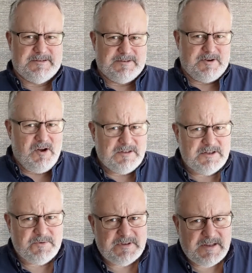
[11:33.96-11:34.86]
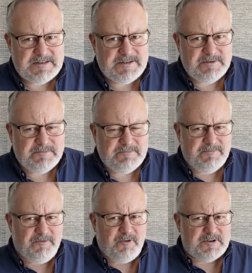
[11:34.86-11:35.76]
talk to you unless you
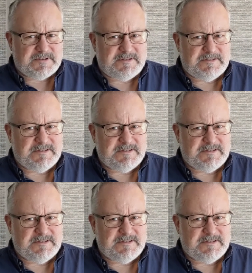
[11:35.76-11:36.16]
first